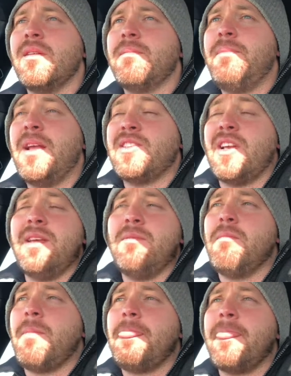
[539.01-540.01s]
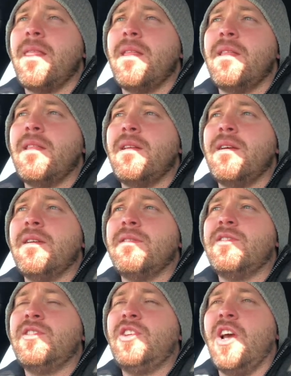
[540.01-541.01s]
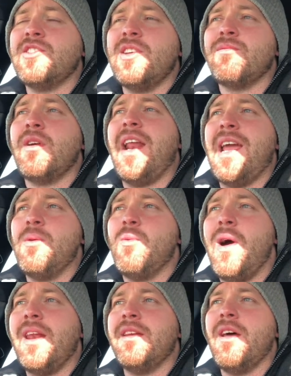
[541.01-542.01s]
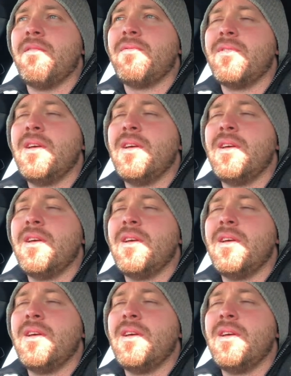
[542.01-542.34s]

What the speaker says: Basically, does it relate well enough